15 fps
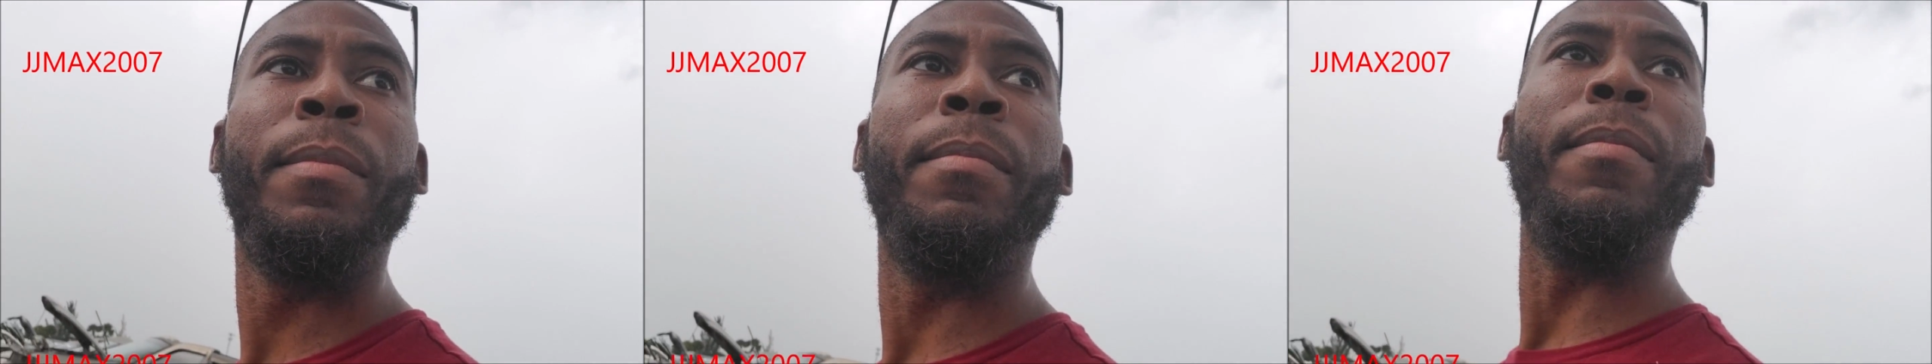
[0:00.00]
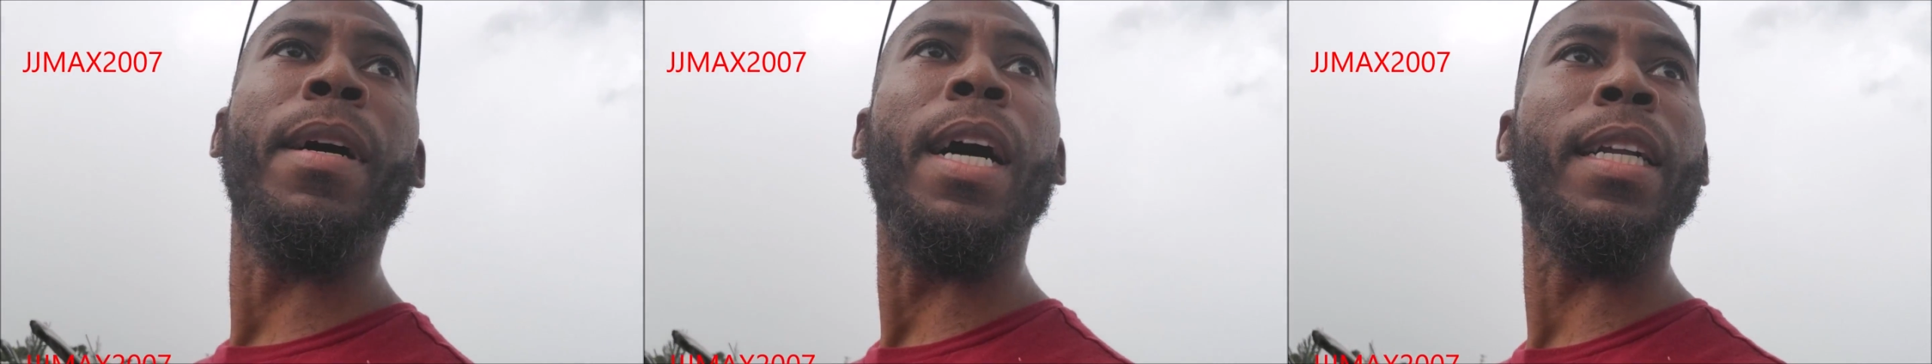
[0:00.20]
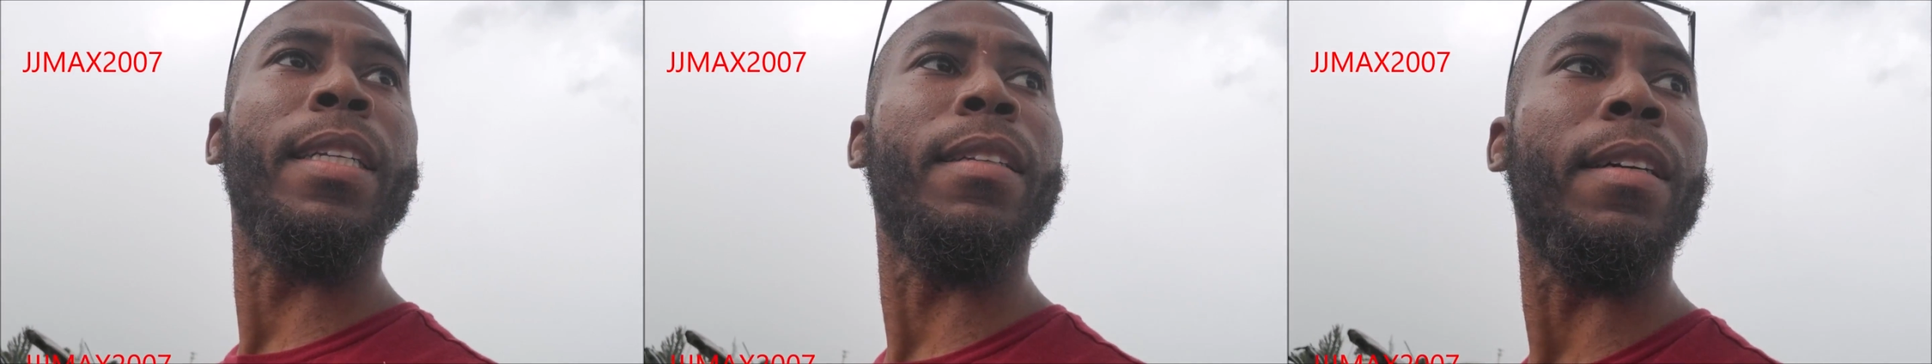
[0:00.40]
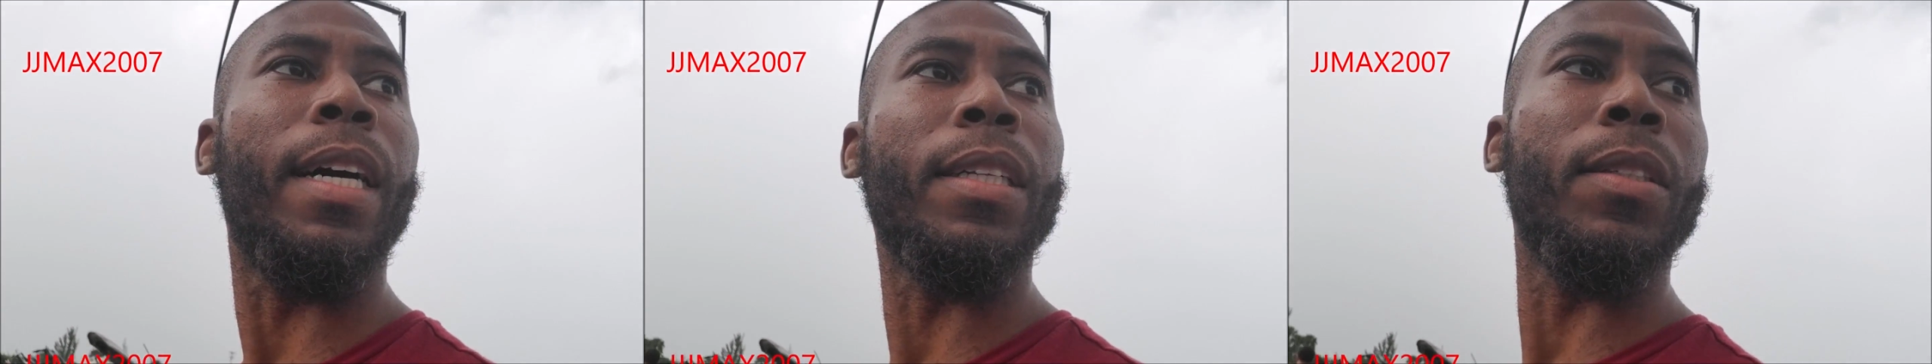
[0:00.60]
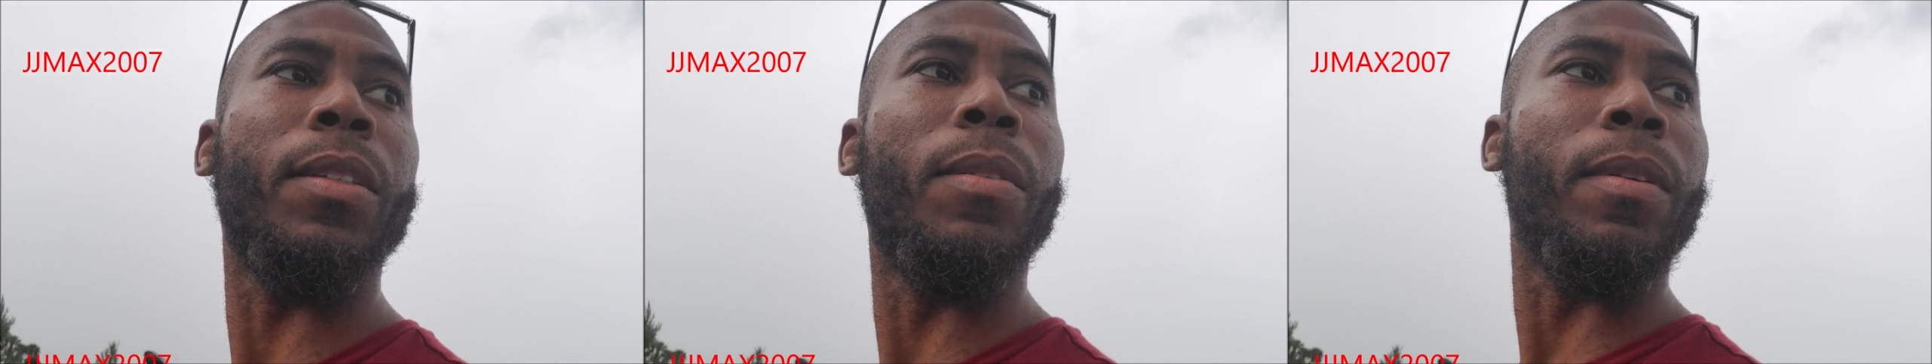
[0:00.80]
I don't
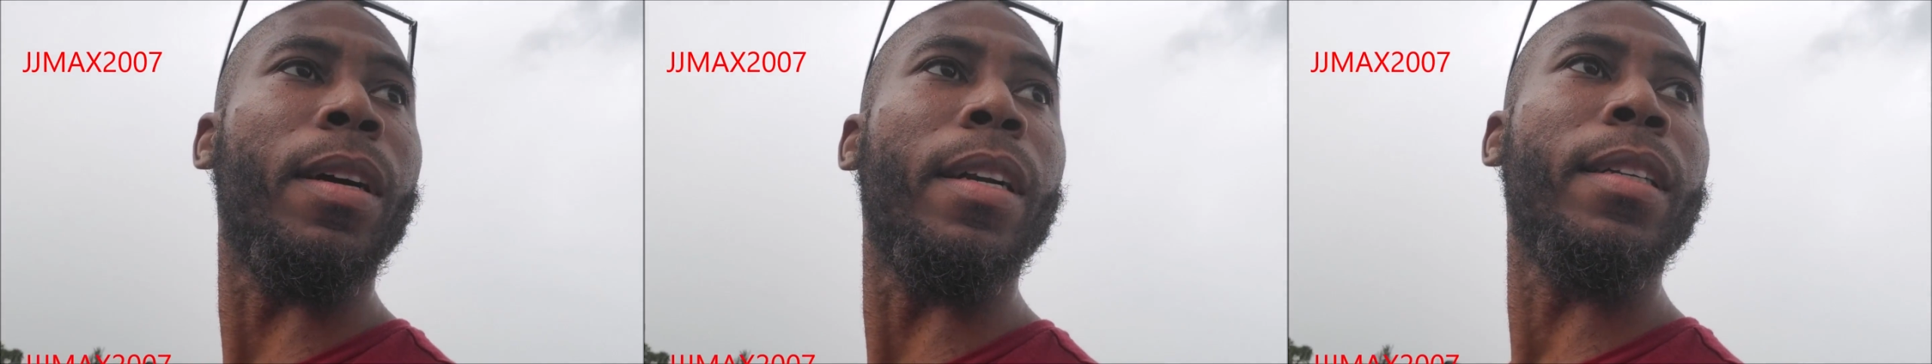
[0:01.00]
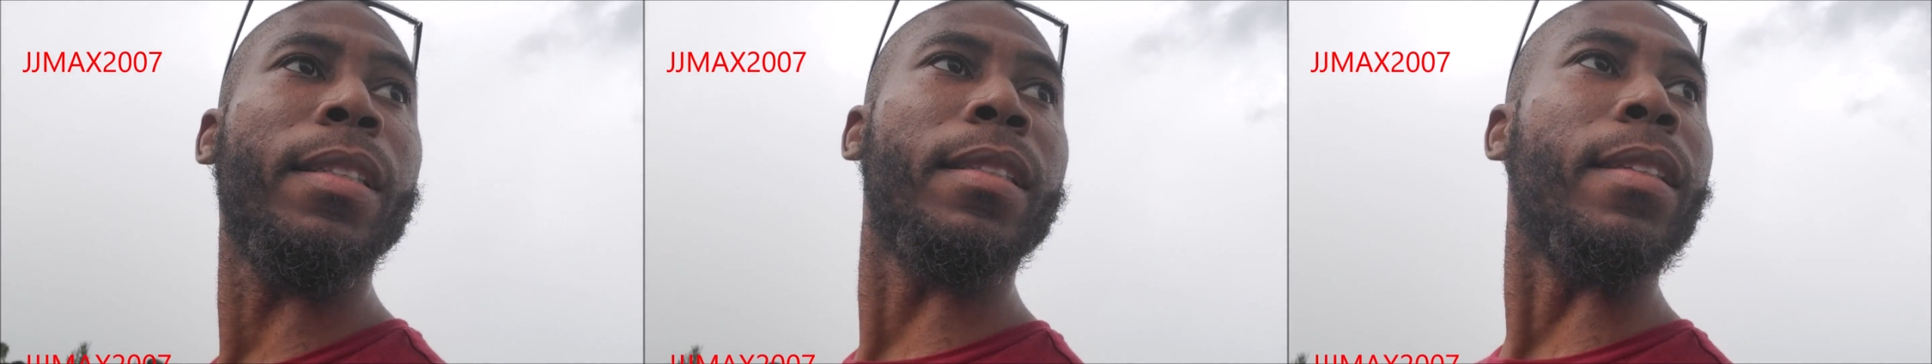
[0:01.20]
know where it is now.